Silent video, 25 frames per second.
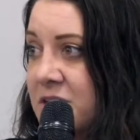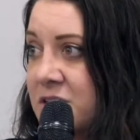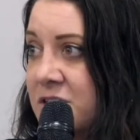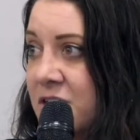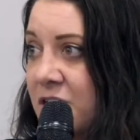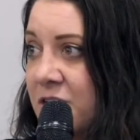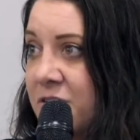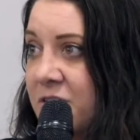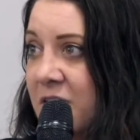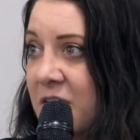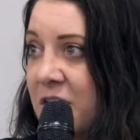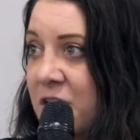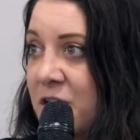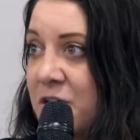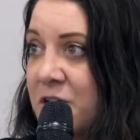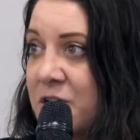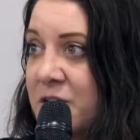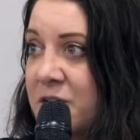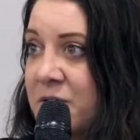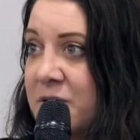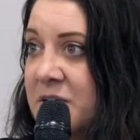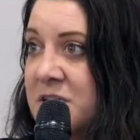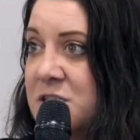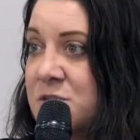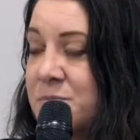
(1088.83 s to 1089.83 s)
So they are
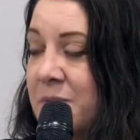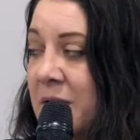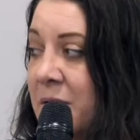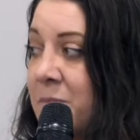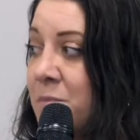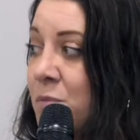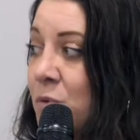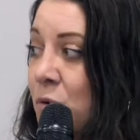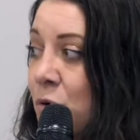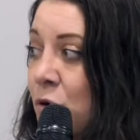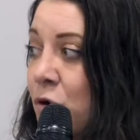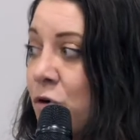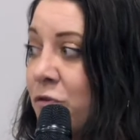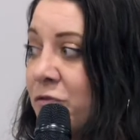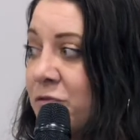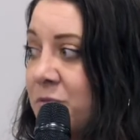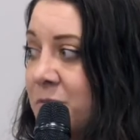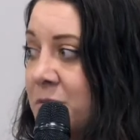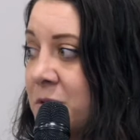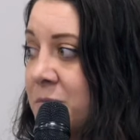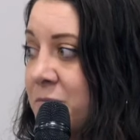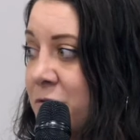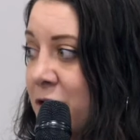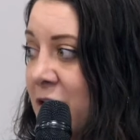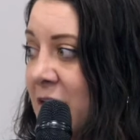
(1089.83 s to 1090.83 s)
going to expect more
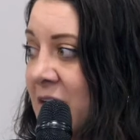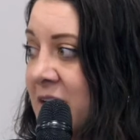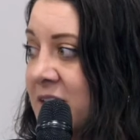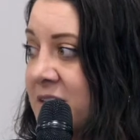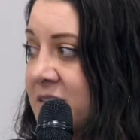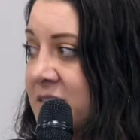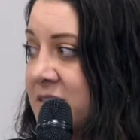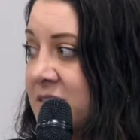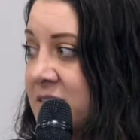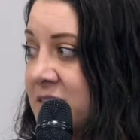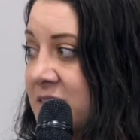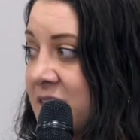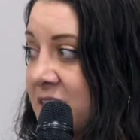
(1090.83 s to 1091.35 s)
from the brands